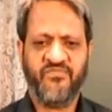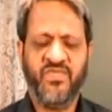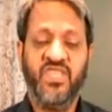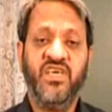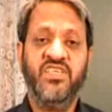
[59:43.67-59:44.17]

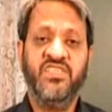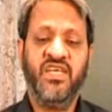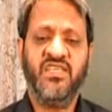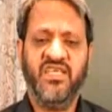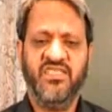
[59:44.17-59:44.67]
The
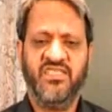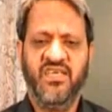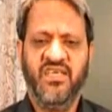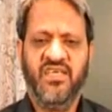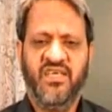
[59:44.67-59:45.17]
result is
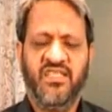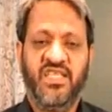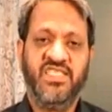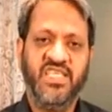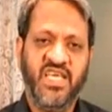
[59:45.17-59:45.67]
the
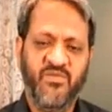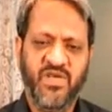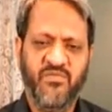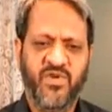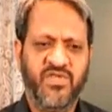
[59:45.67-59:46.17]
same
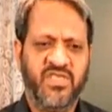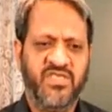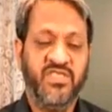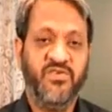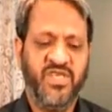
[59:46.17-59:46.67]
in both
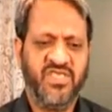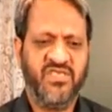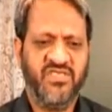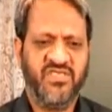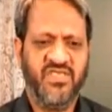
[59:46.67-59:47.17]

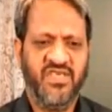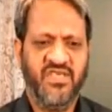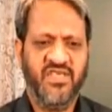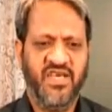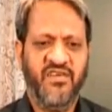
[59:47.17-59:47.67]
situations
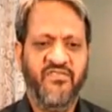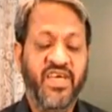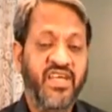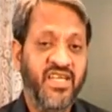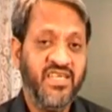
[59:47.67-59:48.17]
a
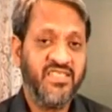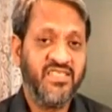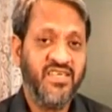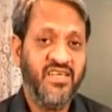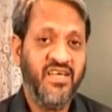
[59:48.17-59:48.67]
vagueness
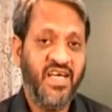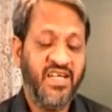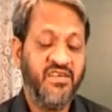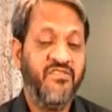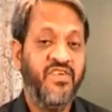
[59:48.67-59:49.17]

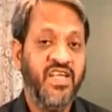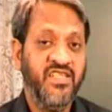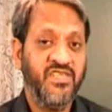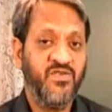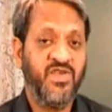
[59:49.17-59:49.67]
and a
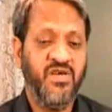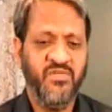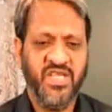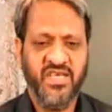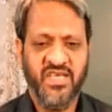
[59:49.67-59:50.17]
failure to
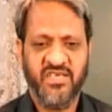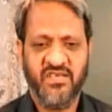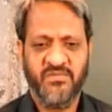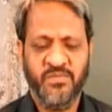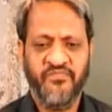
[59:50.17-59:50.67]
communicate.
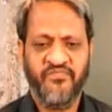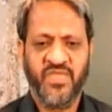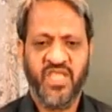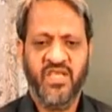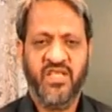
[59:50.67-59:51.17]

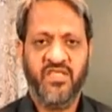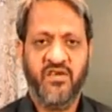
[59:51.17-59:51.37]
The